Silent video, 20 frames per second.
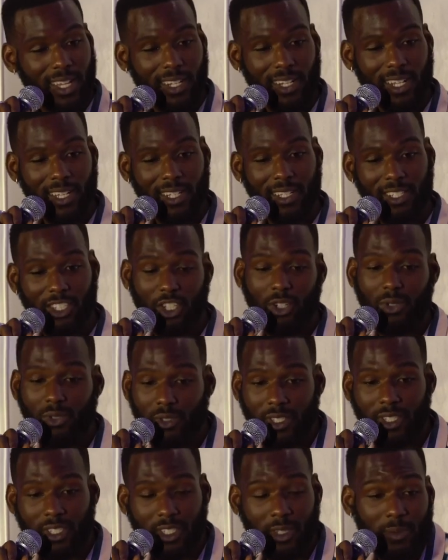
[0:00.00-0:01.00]
and
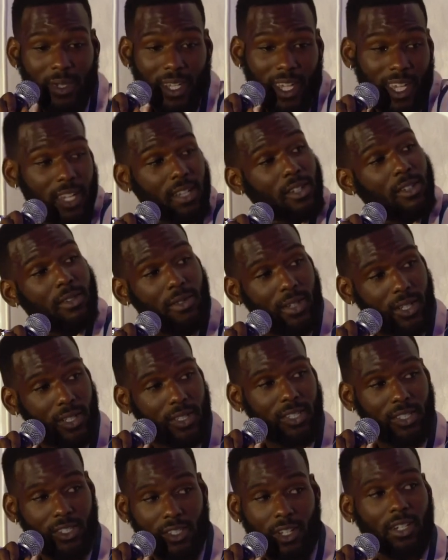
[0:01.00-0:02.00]
choosing to be
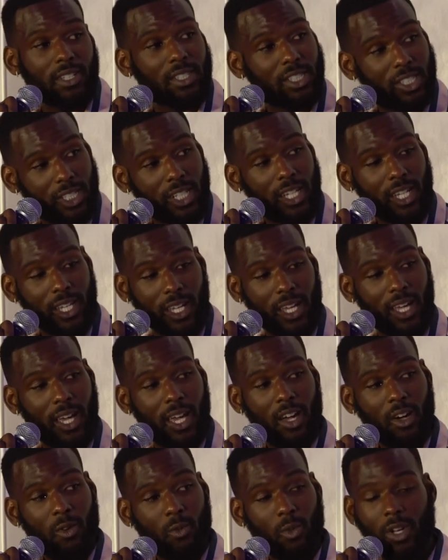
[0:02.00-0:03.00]
ignorant to certain shit.
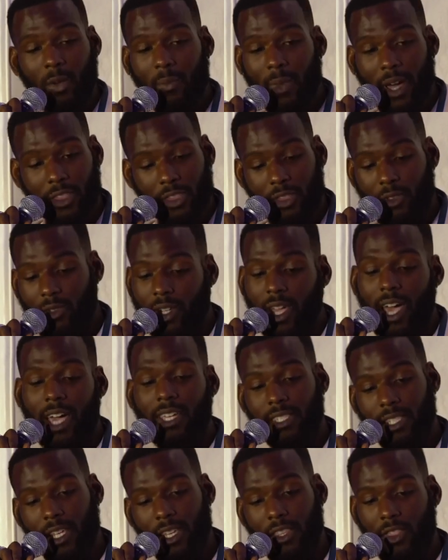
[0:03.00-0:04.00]
One of my
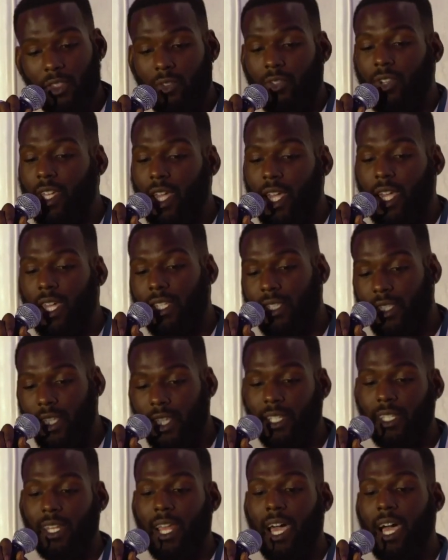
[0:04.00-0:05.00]
I say 3 A's:
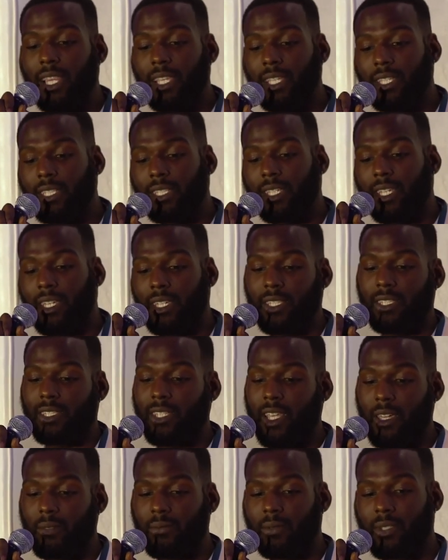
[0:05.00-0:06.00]
acknowledge,
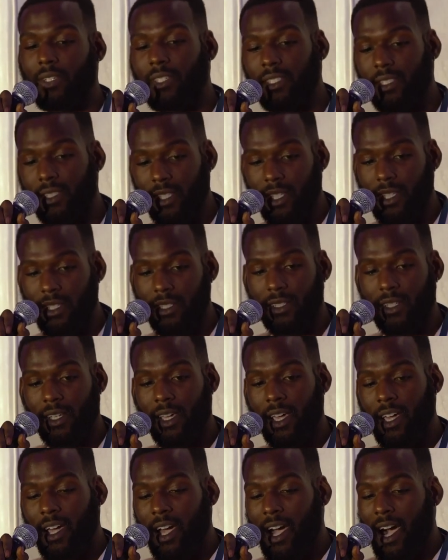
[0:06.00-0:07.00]
accept, ascend.
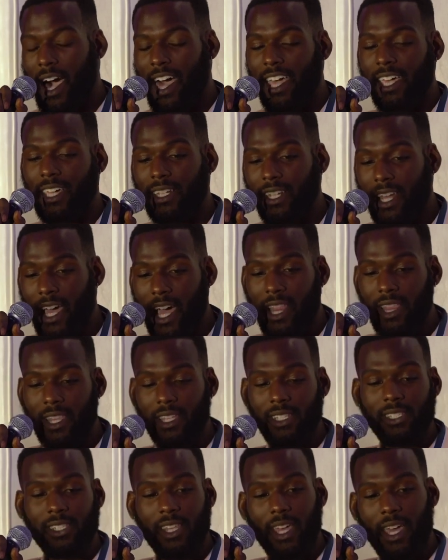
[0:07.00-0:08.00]
I
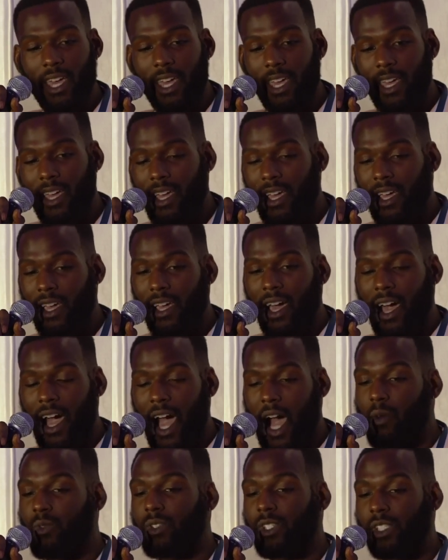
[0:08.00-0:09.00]
acknowledge that
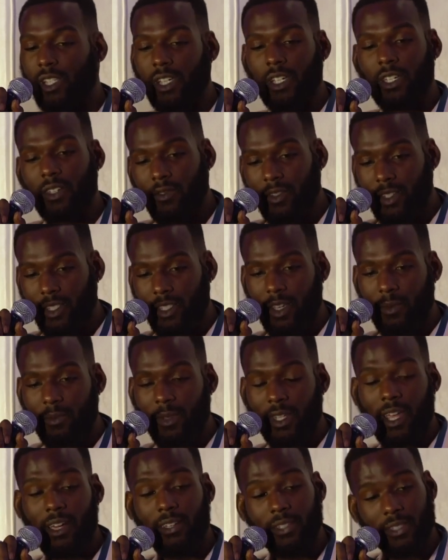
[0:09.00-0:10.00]
I was looking for
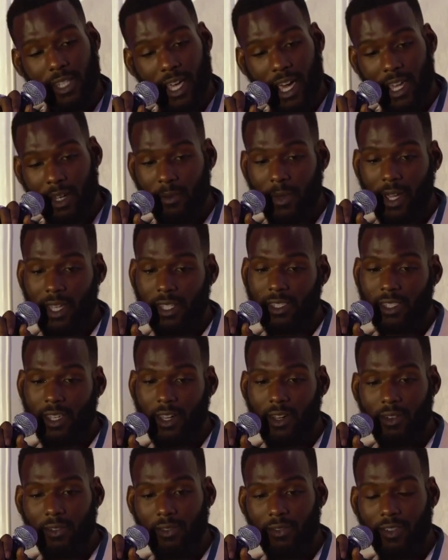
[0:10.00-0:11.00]
something outside of
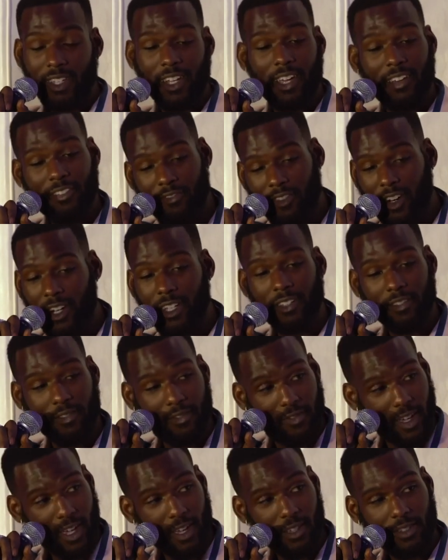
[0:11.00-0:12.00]
myself, and I
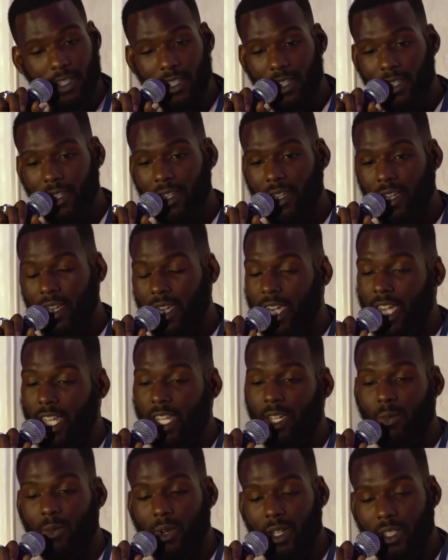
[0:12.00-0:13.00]
fucking found it,
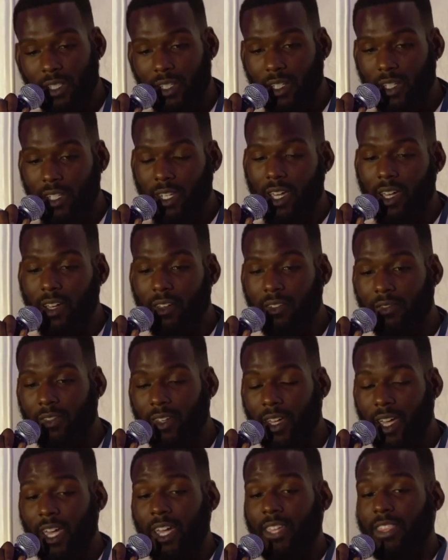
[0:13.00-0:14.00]
and it wasn't
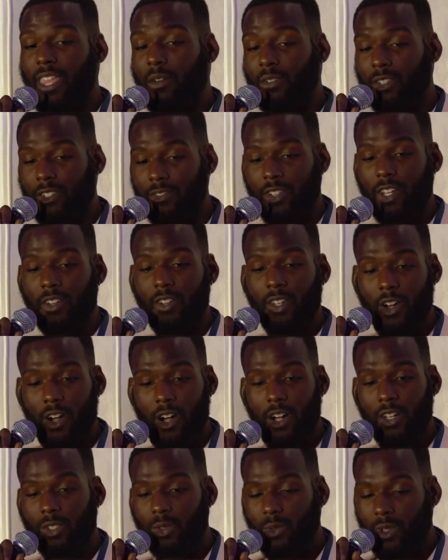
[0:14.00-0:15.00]
enough. That was very
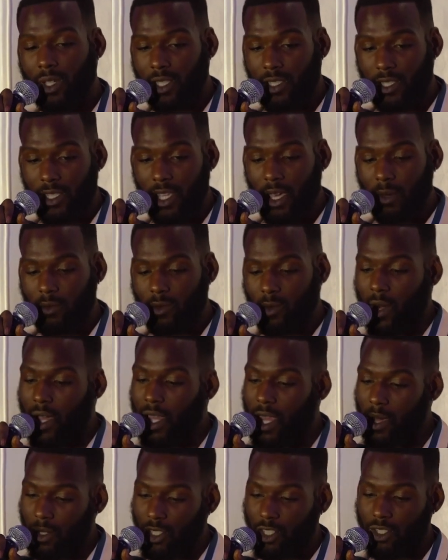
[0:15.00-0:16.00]
hard to accept.
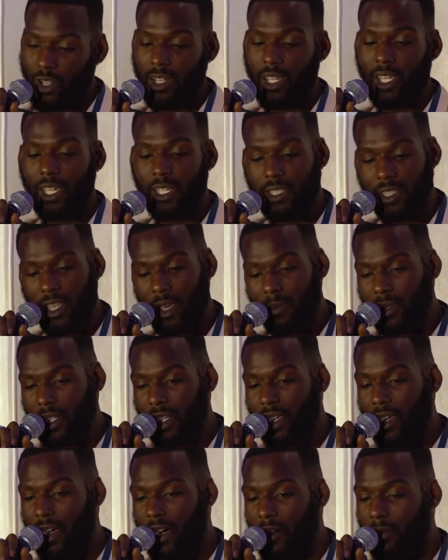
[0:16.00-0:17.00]
While I was trying to
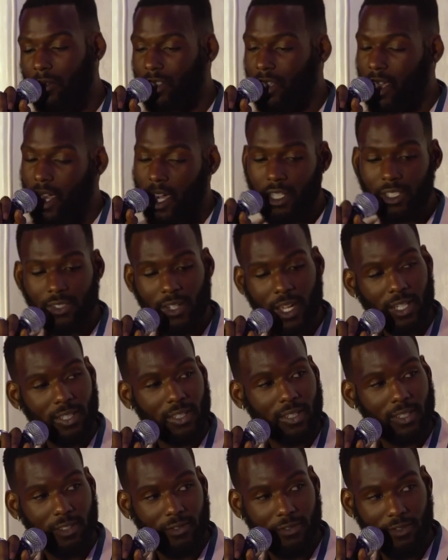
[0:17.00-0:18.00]
accept it, I was
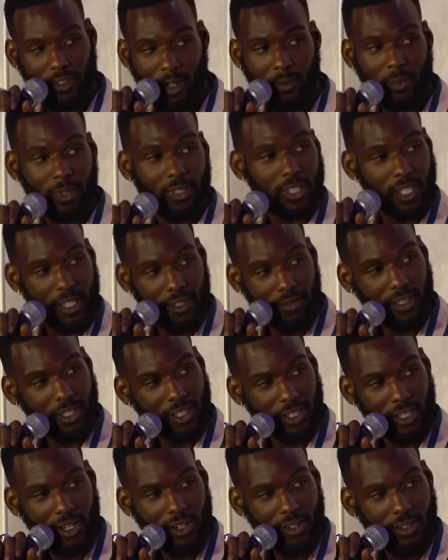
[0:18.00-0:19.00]
contracted to film a
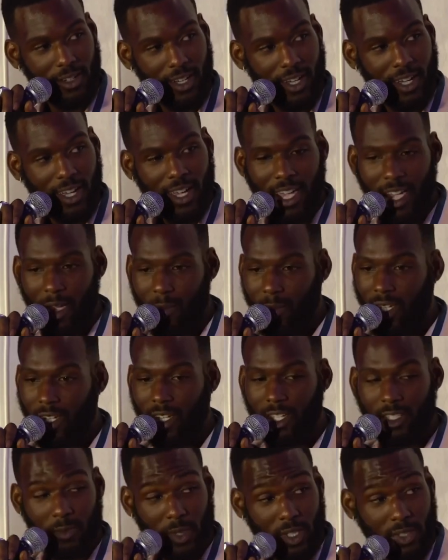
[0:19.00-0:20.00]
TV show. And
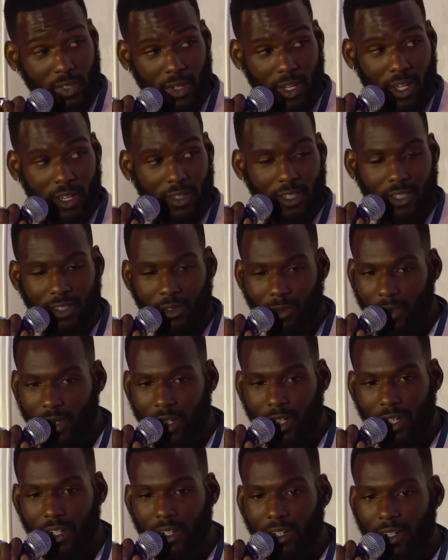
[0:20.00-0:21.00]
because mental health is
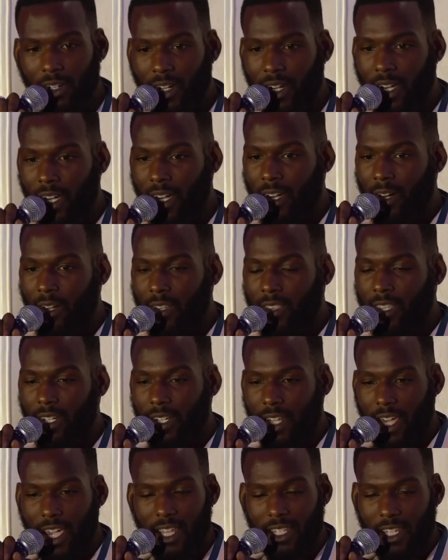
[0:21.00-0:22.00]
real,
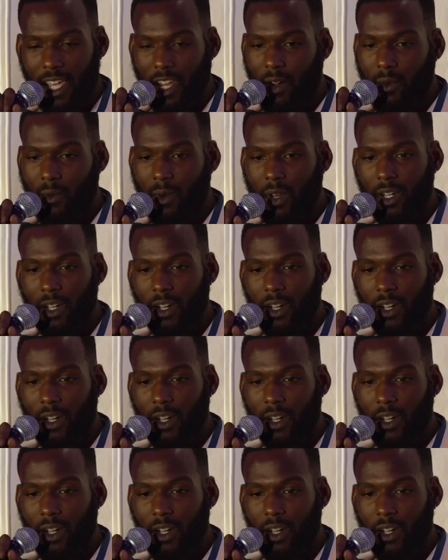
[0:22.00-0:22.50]
the days I don't